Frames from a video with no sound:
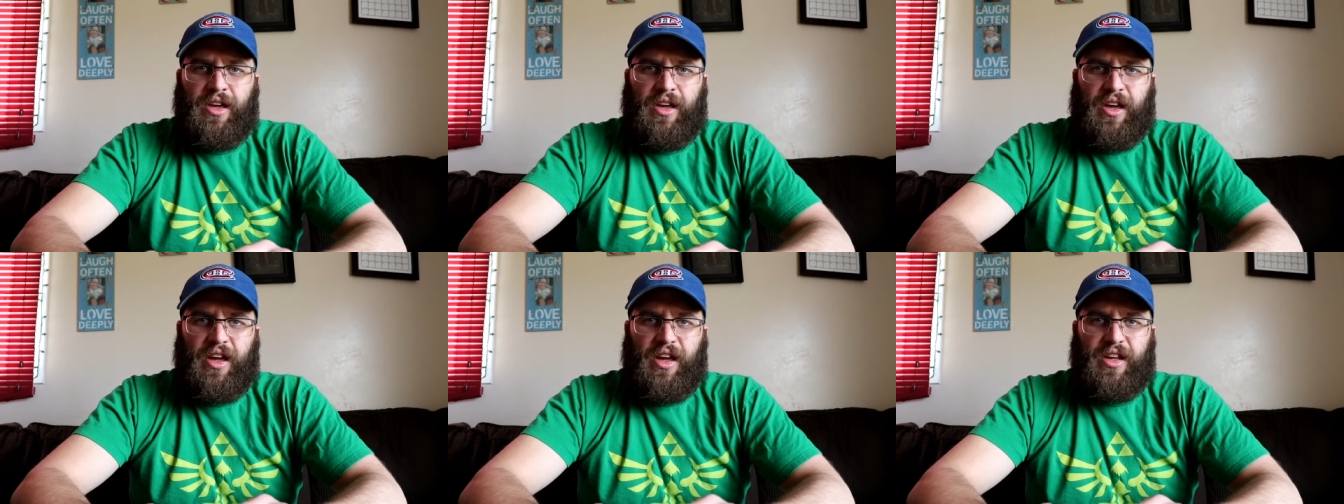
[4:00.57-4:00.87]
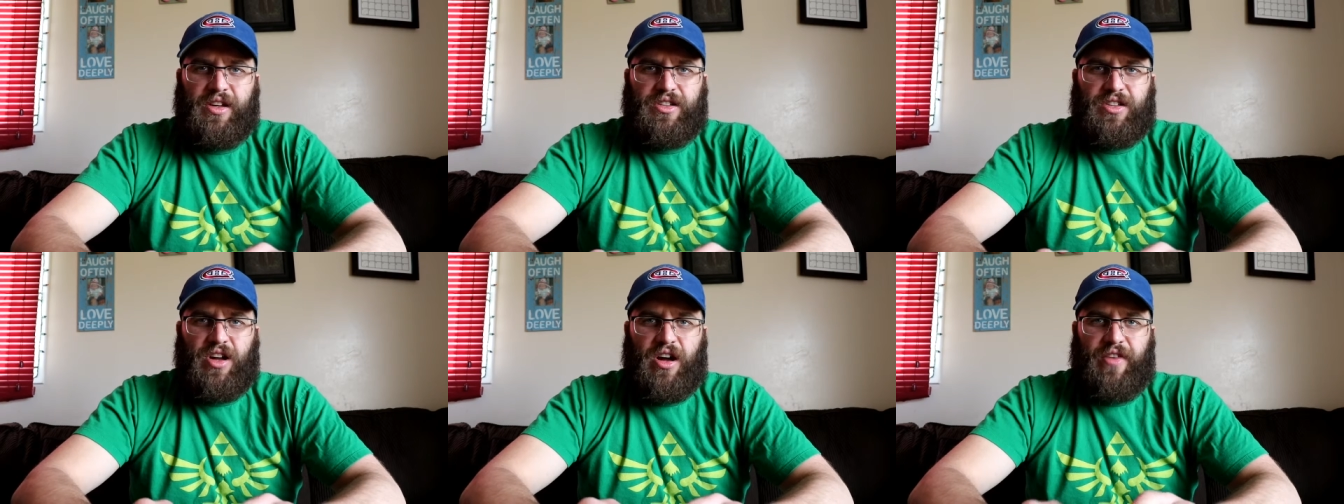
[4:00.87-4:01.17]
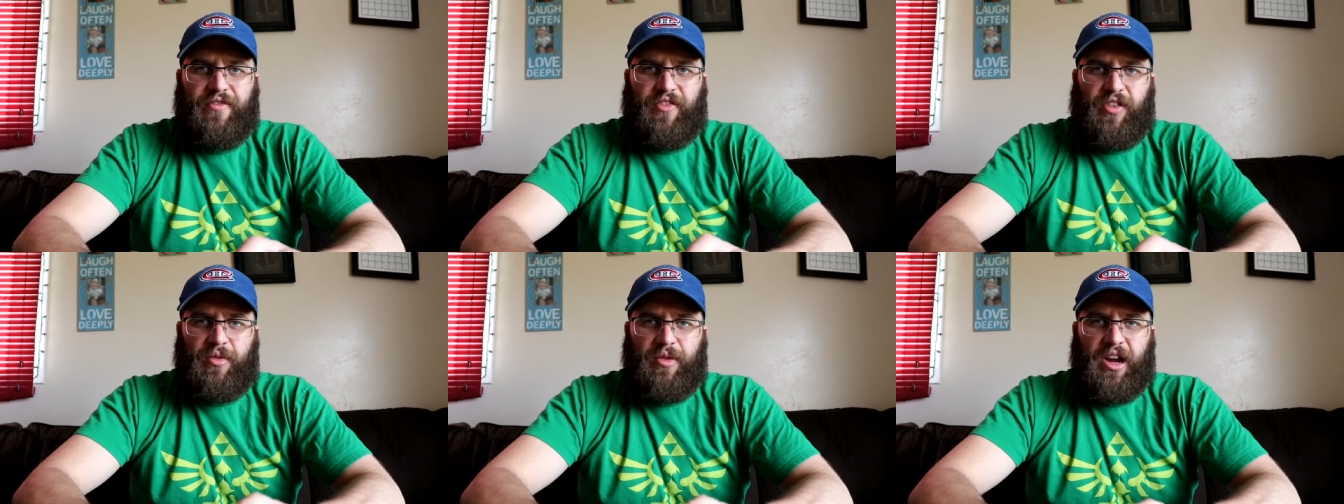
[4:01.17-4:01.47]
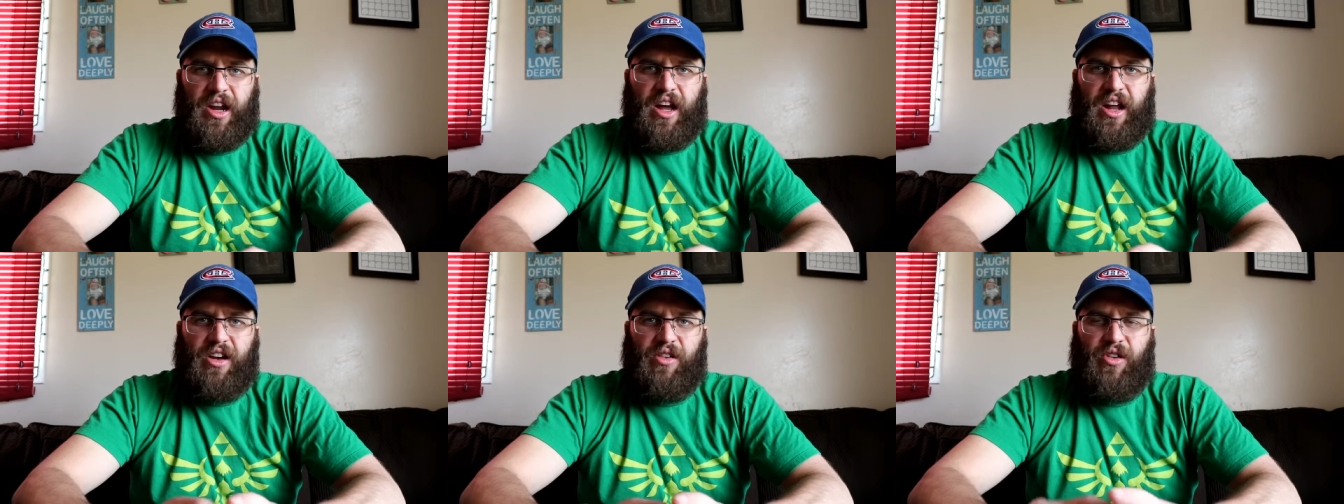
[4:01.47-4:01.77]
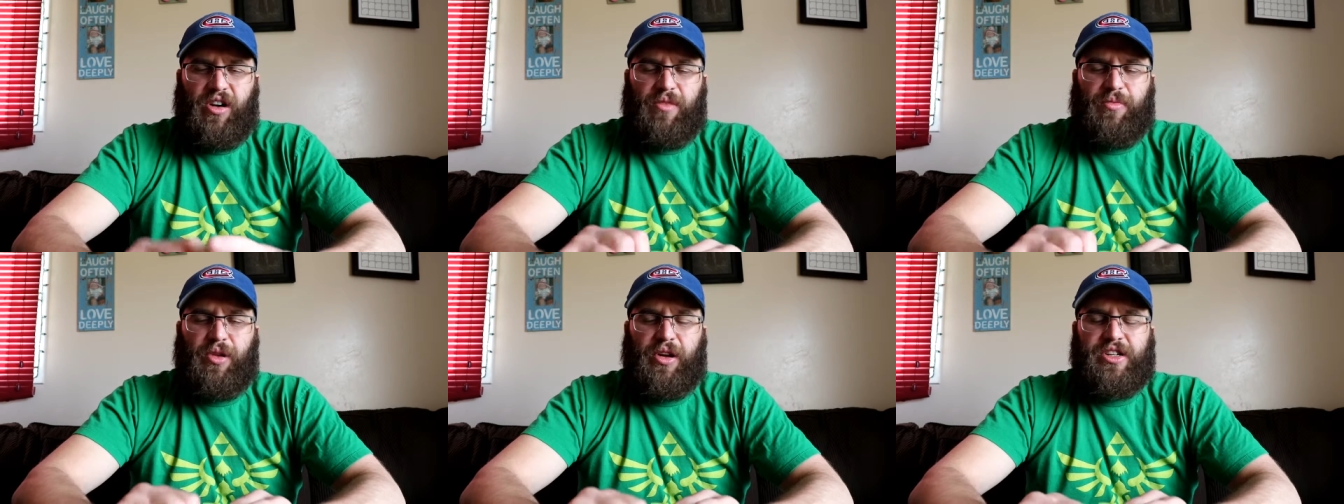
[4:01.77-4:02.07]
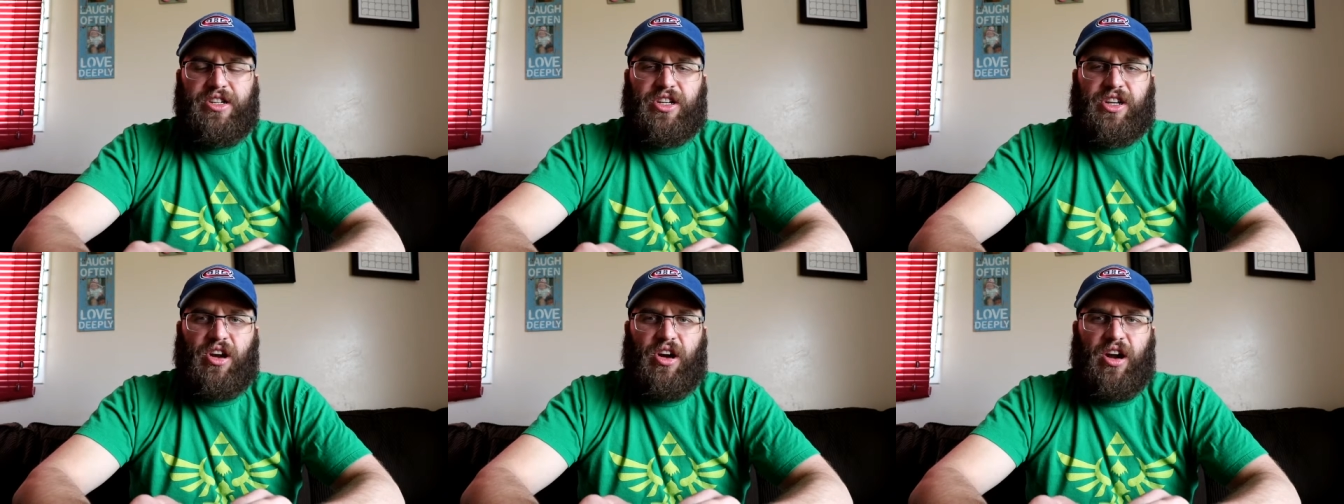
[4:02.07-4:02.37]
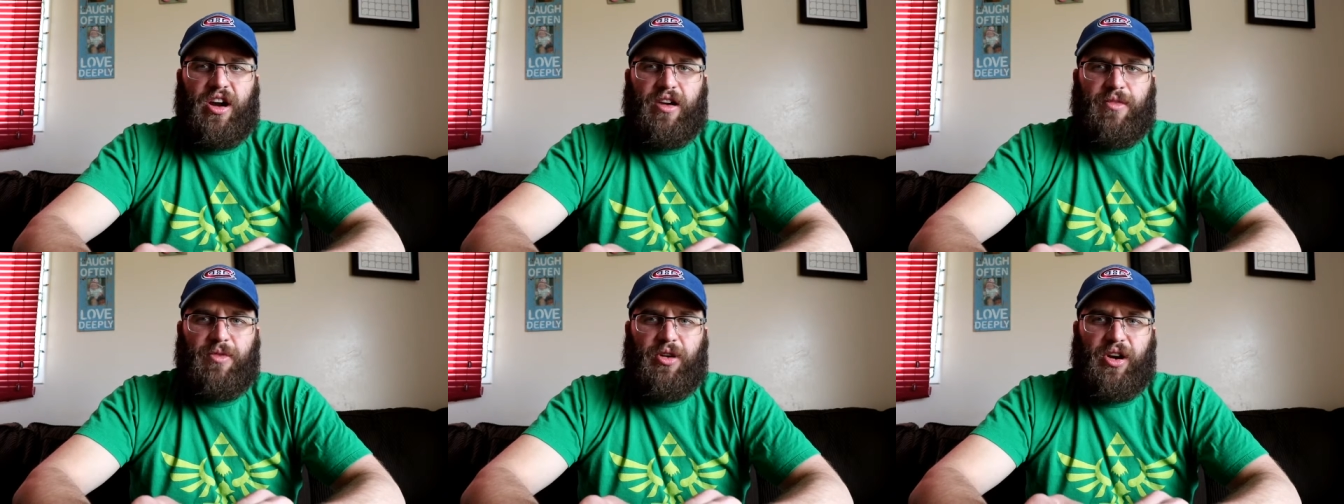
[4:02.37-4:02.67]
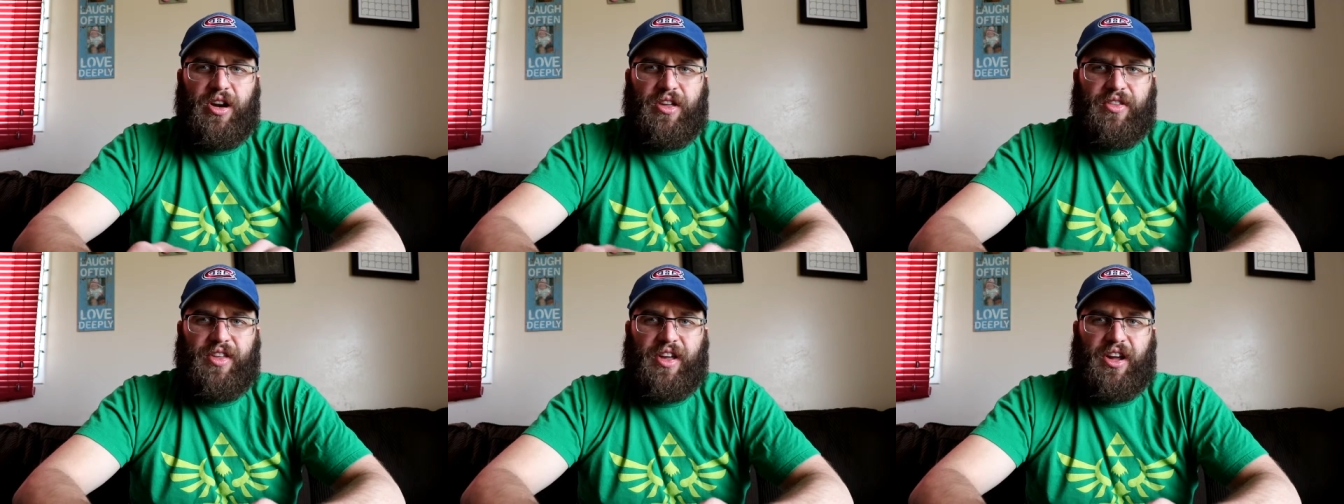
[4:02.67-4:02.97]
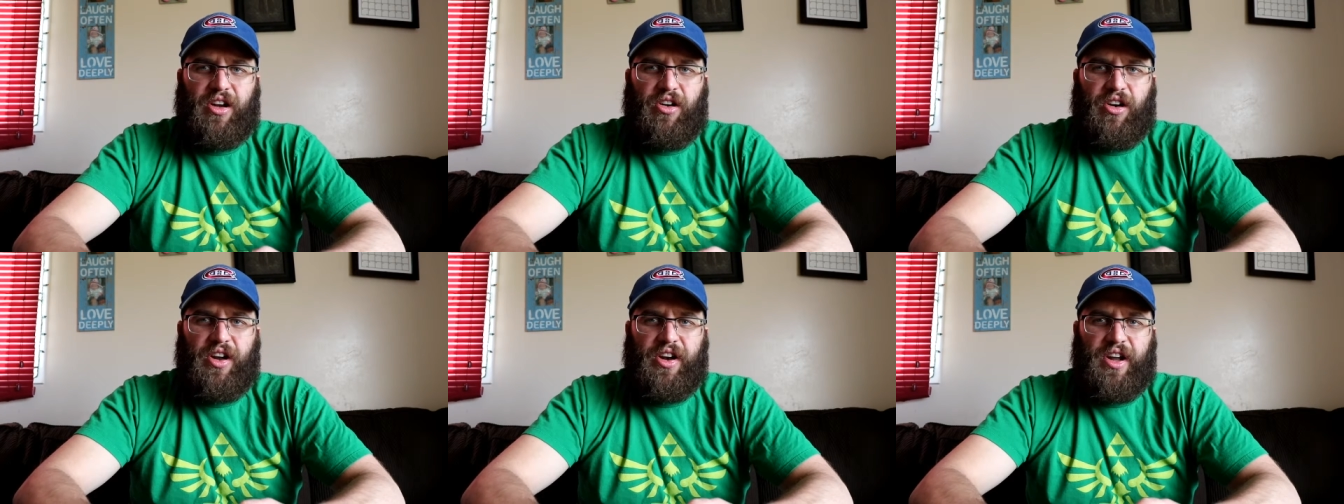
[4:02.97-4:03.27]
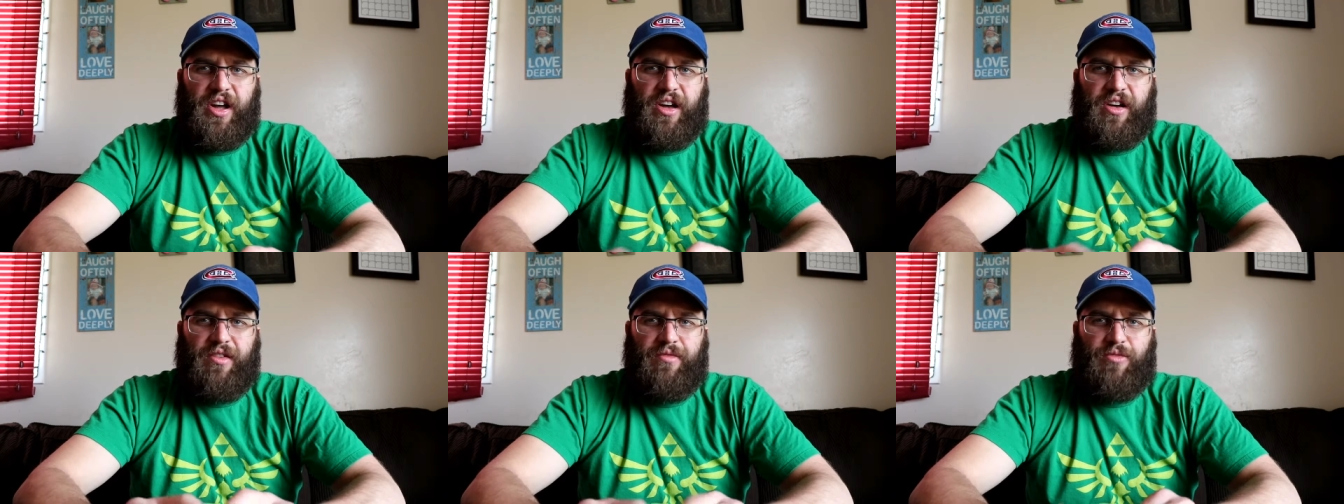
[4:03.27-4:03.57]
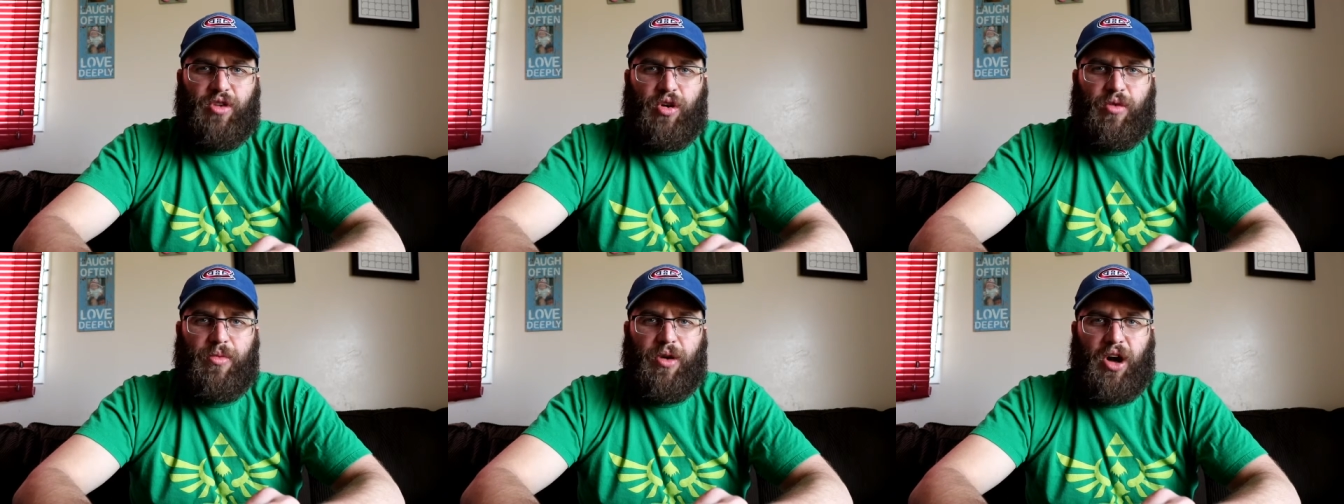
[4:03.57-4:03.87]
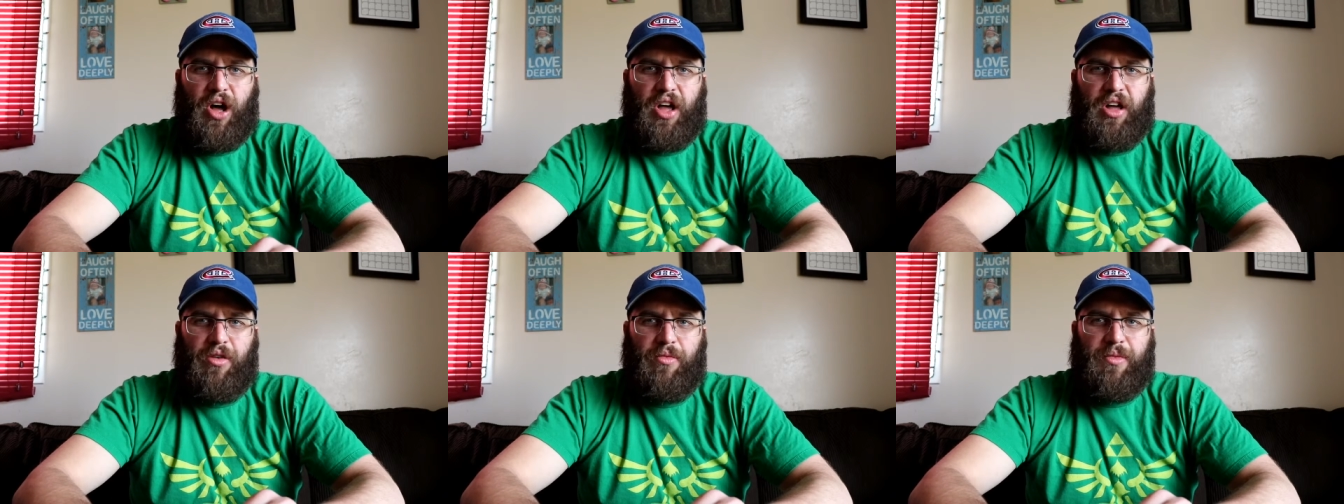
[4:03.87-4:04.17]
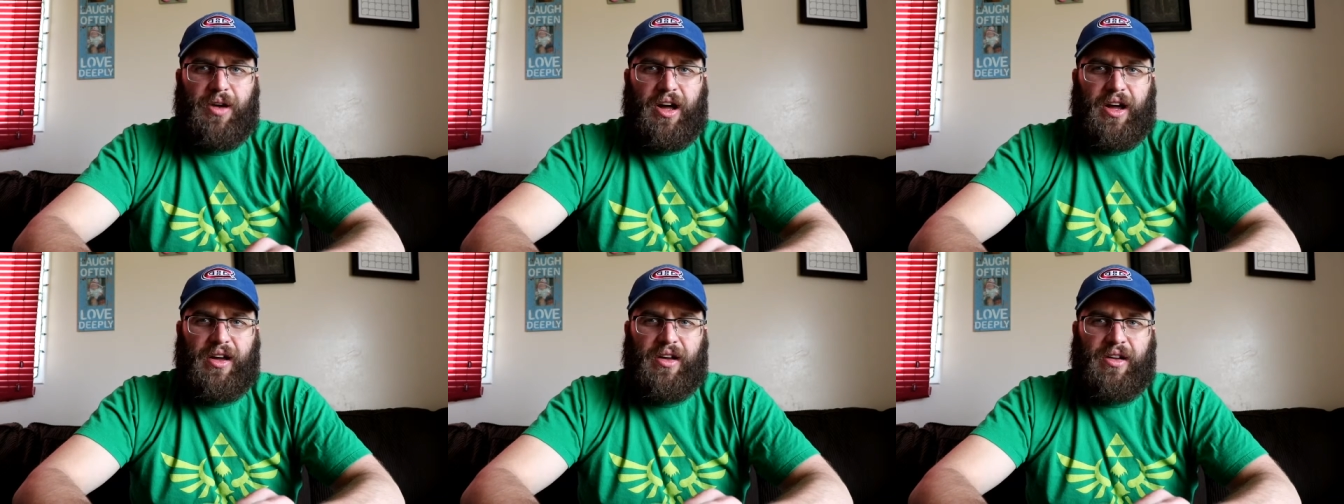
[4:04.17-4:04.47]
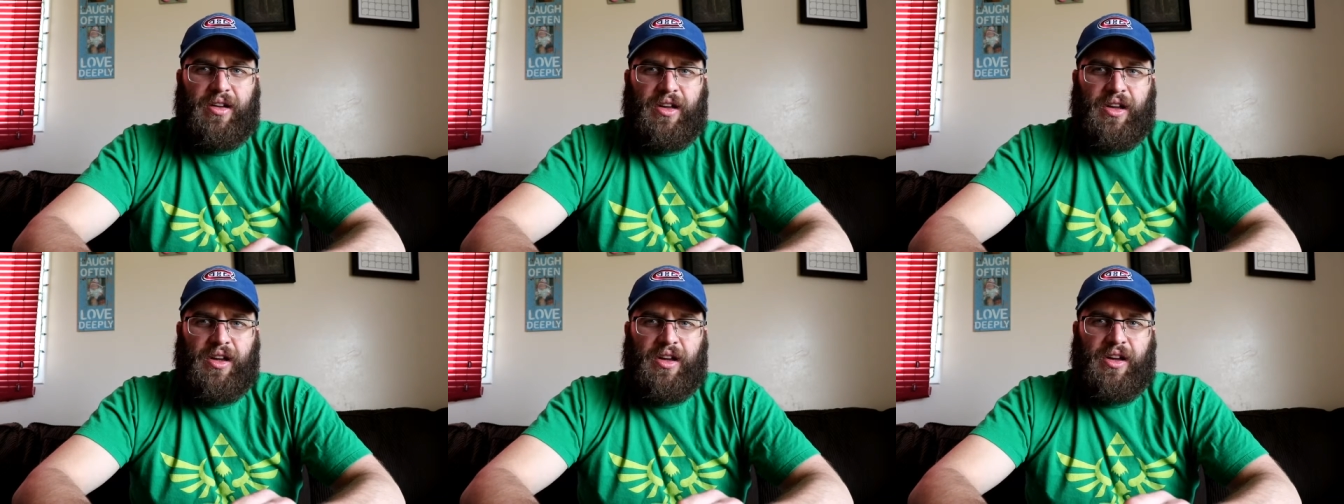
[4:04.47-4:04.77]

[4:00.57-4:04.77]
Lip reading: It's not for me. I don't want to play Skyrim or anything on mobile, but...